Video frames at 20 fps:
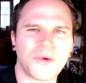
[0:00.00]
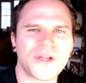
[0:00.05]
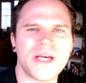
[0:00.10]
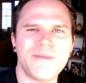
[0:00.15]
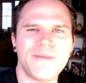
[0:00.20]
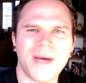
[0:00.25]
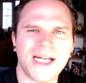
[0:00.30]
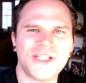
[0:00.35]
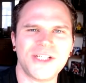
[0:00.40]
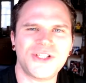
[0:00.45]
they
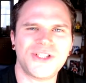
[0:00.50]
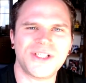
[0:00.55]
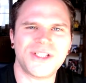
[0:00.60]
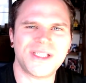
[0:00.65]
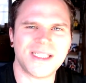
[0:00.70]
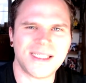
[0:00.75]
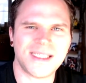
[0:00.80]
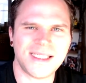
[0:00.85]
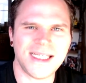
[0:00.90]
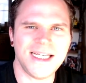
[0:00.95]
managed to
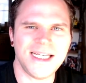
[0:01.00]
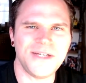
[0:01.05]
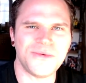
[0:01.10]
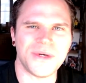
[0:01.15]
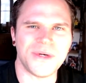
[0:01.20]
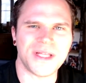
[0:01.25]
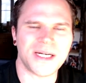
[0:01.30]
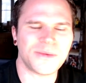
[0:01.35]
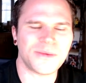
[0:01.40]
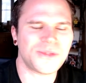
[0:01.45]
succeed
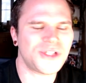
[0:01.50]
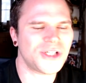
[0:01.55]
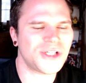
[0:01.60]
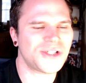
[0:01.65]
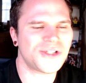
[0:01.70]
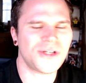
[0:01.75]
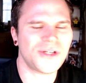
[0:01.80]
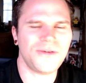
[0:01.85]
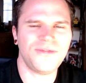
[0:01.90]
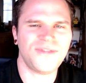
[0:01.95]
with, and it was just
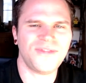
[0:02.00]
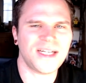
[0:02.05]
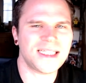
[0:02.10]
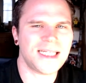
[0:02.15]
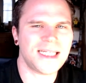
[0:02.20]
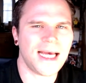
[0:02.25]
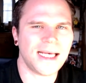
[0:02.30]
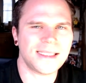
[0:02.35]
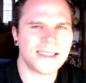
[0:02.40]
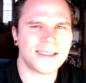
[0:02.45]
so
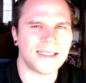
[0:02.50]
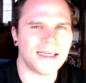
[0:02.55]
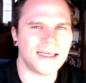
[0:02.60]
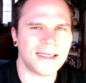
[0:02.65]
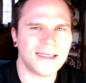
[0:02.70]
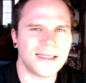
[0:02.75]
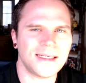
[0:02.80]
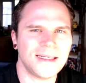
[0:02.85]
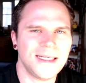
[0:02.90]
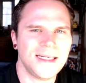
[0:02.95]

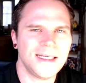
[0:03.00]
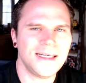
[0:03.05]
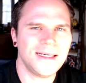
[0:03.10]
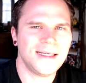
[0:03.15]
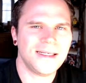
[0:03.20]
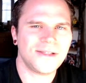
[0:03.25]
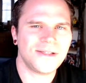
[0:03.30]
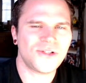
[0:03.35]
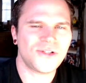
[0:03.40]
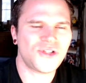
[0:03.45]
fantastic.
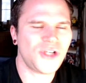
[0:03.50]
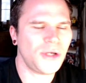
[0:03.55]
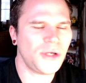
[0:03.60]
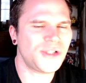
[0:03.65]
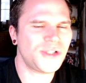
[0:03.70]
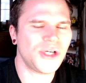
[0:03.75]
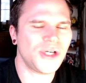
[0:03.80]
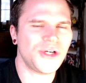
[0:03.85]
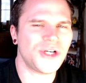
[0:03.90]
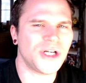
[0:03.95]
So,
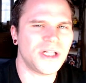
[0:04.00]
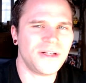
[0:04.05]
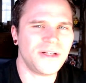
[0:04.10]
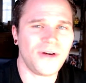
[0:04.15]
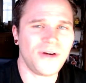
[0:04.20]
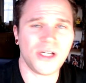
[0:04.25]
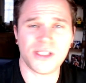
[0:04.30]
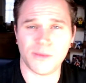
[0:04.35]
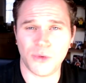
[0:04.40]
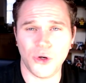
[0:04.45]
so good. And there
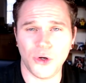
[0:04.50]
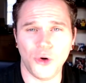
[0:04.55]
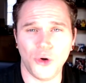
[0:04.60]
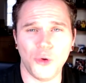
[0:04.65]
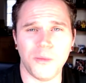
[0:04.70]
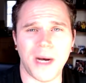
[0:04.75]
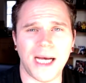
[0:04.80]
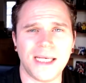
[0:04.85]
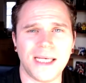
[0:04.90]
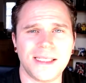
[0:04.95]
are some
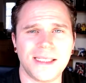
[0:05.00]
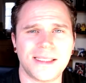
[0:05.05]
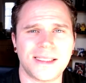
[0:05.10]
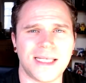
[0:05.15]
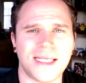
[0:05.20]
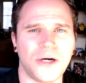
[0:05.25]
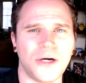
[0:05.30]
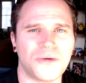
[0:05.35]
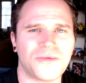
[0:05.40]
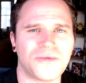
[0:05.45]
callbacks to
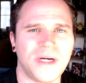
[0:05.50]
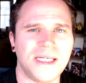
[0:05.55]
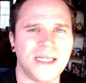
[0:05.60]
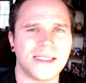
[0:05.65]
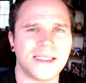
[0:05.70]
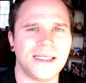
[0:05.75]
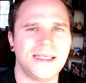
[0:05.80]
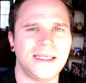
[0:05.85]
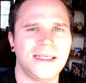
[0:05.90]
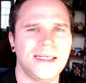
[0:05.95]

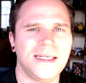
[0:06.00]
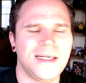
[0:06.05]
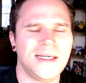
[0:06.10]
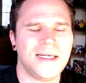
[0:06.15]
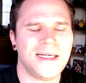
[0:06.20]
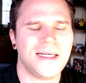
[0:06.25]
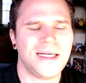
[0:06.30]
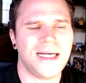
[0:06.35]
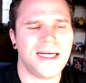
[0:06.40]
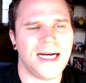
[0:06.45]
Hellraiser.
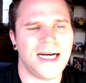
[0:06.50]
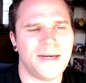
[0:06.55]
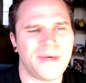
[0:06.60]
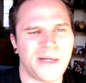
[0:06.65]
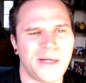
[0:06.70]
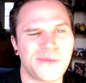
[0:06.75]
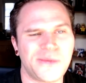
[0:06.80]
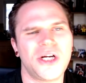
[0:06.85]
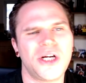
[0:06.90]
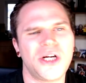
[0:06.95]
I
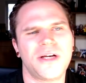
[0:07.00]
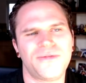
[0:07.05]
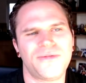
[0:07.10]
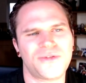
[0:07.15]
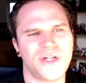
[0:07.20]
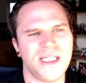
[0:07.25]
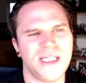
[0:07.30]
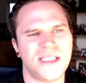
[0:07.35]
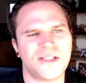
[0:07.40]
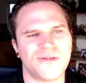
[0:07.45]
was looking
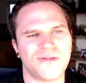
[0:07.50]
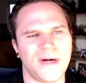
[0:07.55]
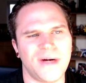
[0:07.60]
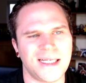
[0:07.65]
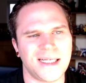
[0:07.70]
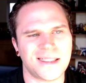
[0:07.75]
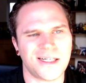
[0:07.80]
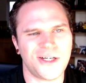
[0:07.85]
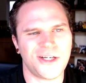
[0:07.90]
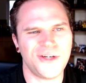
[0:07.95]
for Easter
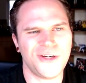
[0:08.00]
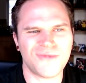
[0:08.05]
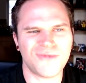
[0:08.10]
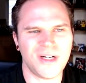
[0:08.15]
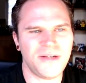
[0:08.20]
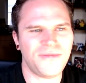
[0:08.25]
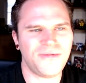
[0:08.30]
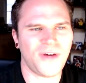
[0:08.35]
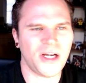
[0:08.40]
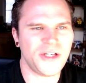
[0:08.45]
eggs, and I couldn't
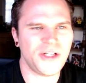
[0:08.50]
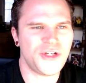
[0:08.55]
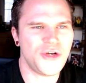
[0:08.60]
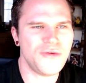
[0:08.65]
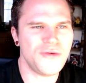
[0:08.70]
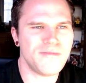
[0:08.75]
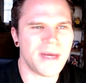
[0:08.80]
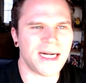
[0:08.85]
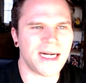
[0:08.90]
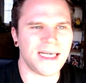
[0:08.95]
really find too
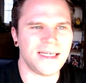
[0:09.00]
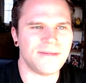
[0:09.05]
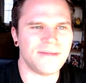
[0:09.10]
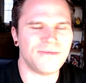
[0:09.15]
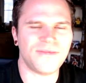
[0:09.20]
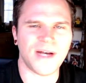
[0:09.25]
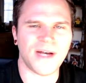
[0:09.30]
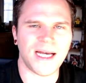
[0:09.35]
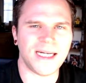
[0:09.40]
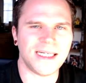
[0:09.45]
many, in
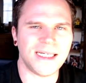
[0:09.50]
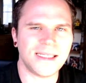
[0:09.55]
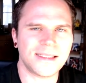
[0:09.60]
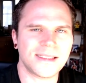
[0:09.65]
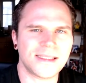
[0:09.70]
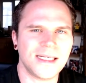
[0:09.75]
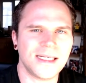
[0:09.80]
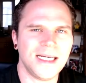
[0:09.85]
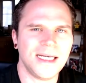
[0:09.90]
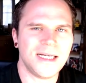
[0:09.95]
fairness.
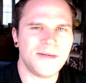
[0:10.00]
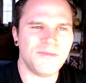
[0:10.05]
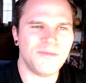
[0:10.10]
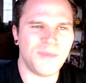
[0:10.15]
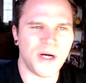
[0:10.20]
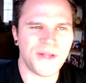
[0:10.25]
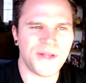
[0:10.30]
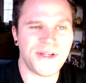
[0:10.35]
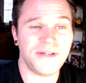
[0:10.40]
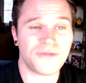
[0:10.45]

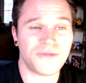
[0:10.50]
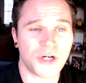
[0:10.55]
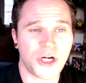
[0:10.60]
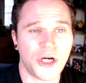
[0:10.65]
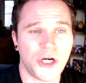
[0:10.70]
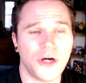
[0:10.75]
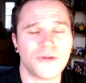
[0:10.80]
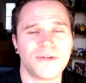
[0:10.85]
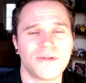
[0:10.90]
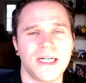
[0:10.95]
But the
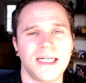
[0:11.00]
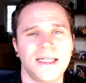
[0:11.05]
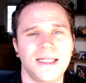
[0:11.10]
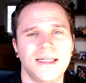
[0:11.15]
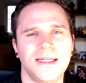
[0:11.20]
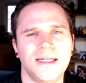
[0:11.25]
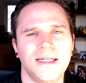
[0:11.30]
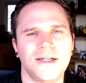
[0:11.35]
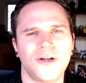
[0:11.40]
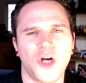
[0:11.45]
recurring
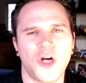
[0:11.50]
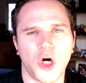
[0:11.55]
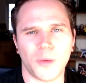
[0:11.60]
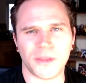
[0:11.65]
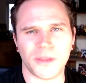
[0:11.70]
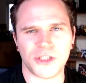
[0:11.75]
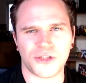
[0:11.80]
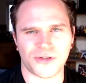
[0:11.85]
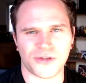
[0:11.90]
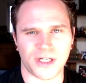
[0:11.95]

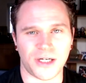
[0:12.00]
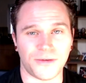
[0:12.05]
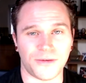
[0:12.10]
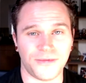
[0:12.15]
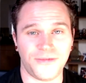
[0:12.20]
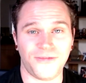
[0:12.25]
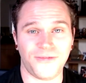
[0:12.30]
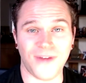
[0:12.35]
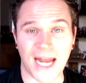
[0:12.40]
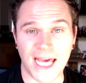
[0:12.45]
commentary of
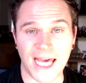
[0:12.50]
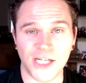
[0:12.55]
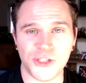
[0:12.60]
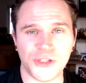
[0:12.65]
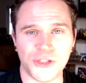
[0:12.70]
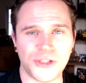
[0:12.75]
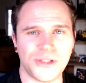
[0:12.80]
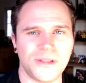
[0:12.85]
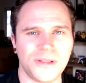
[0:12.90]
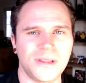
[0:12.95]
flesh